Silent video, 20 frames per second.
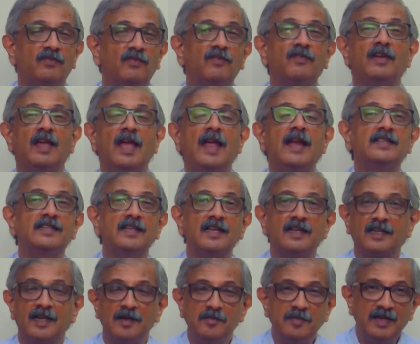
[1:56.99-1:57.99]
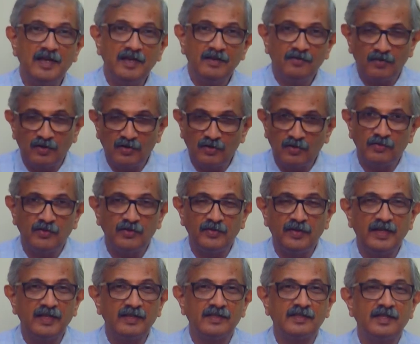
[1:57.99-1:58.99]
ads are coming in front of you,
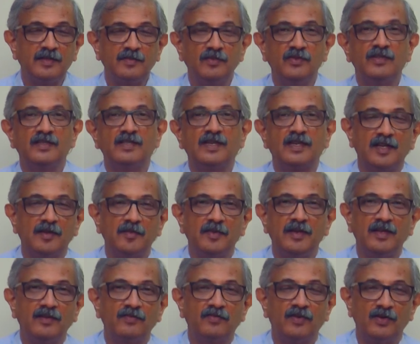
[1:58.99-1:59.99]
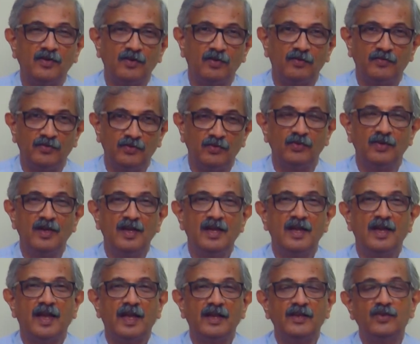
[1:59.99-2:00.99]
various stimuli are coming in front of you,
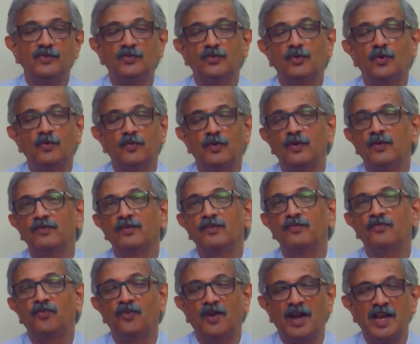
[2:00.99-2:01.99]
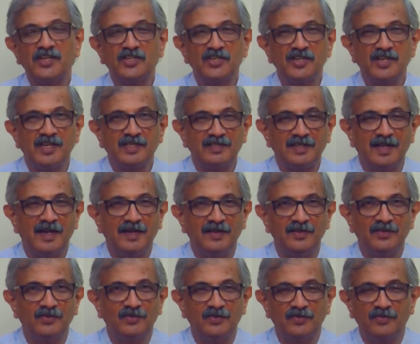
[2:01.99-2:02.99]
and you saw one of the freshness ad,
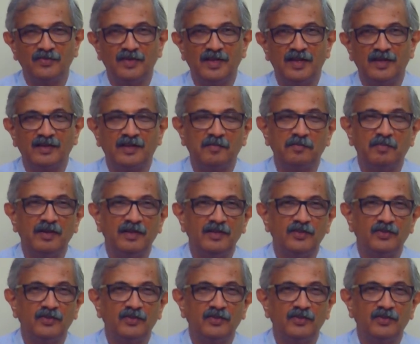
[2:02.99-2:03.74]
where couple is